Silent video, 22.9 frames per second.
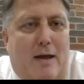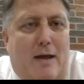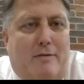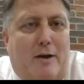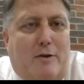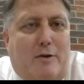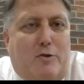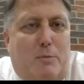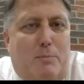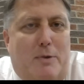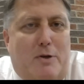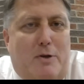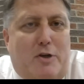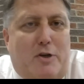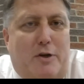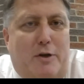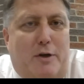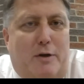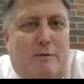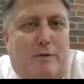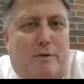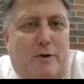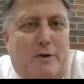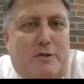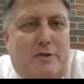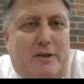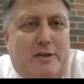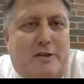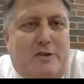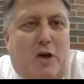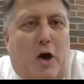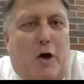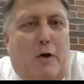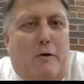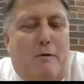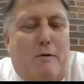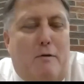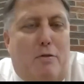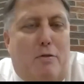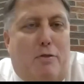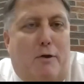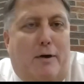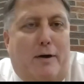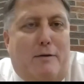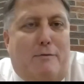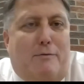Central Michigan University's
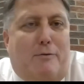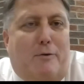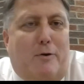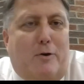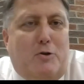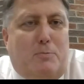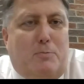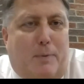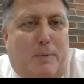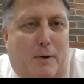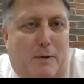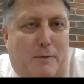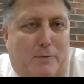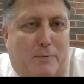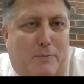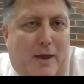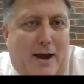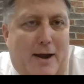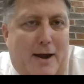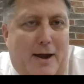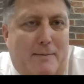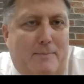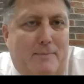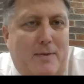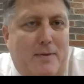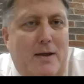131st birthday.